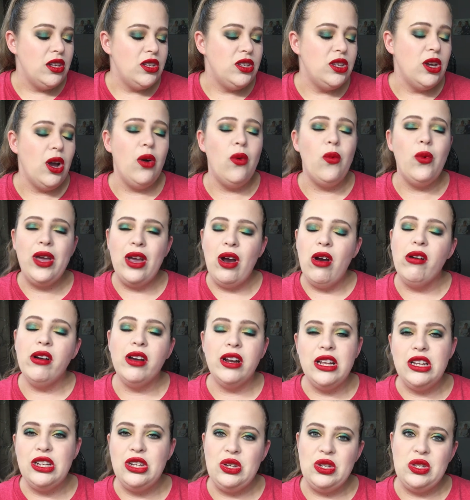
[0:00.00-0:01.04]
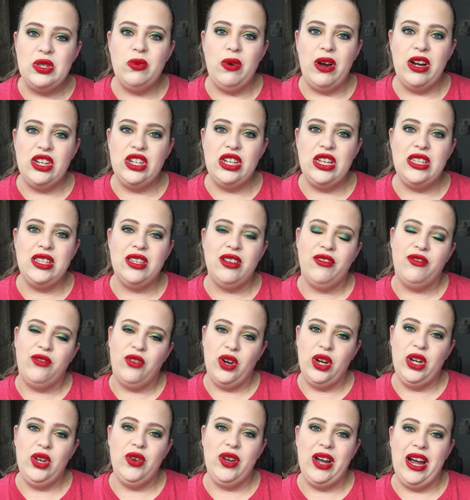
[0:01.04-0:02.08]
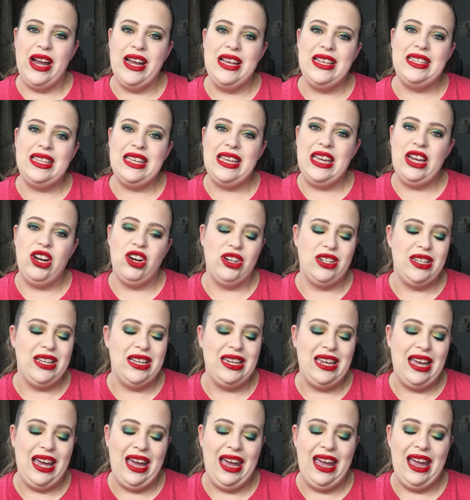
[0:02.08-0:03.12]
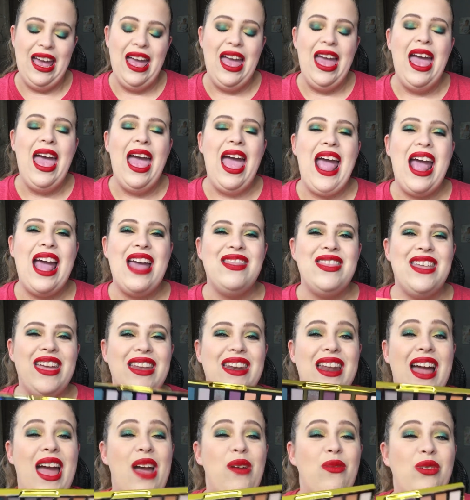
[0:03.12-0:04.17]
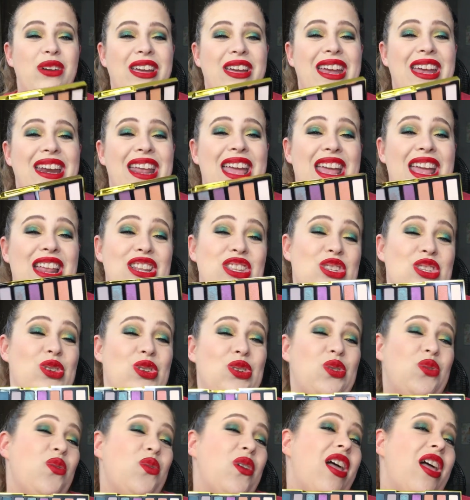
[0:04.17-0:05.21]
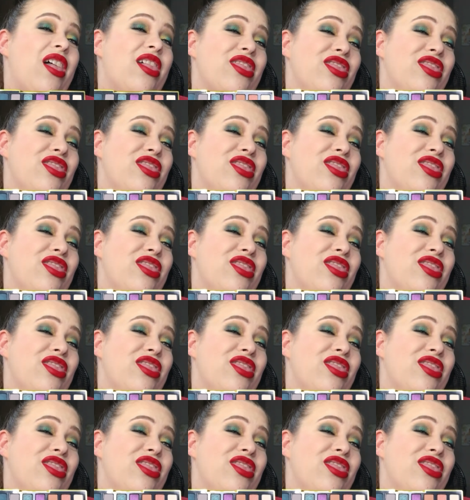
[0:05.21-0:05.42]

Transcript: So we are going to do swatches for you guys here today, and then I will get into